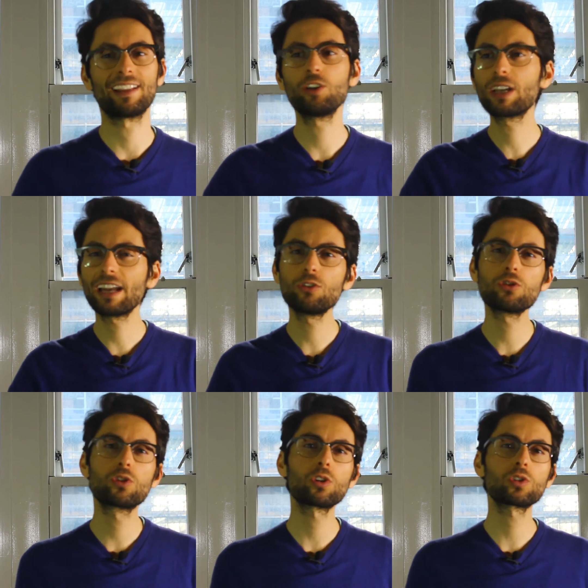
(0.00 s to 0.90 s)
You can
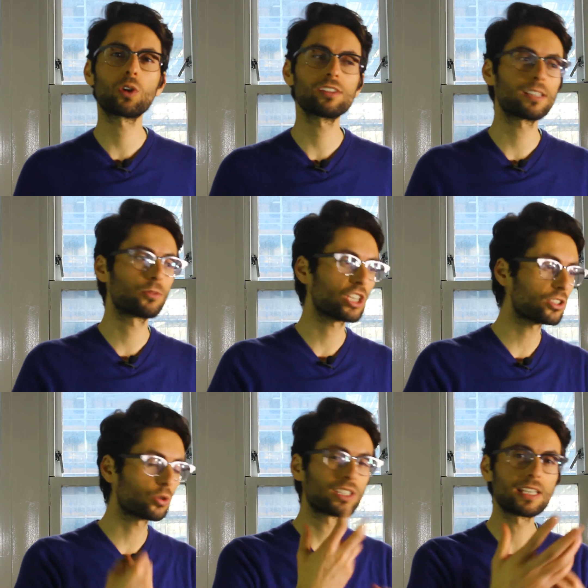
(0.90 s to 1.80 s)
use those concepts
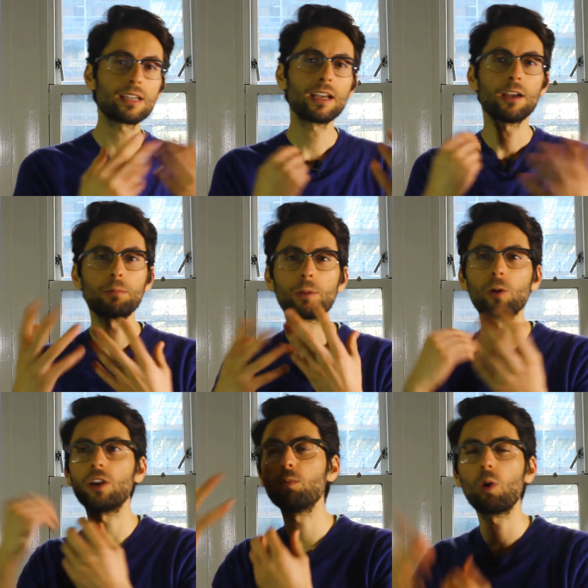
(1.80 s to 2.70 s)
just to see people
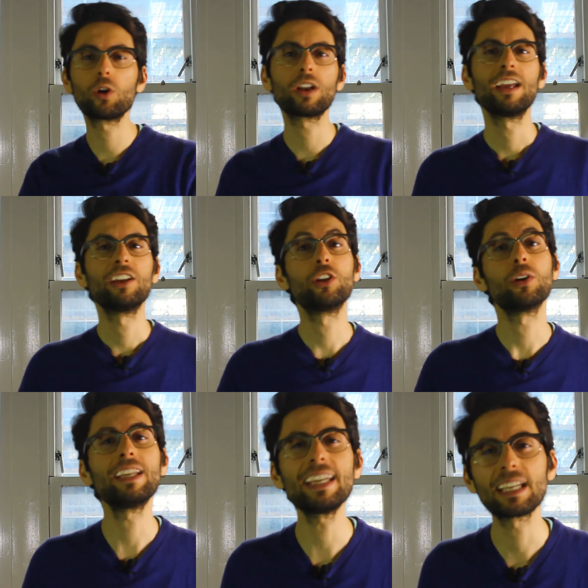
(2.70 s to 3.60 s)
in more
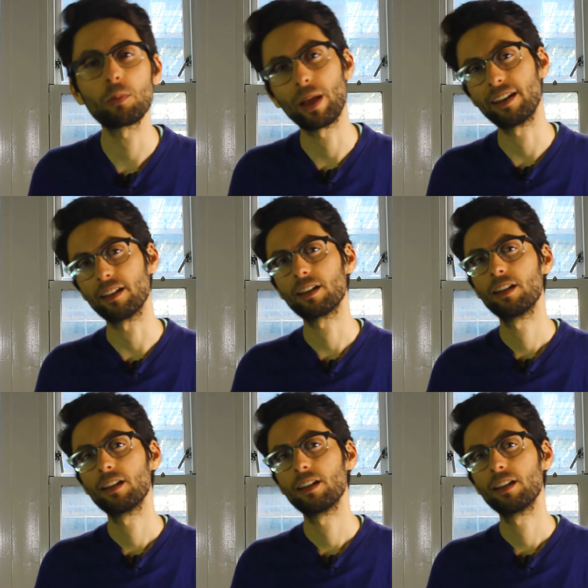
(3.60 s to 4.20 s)
unique manner,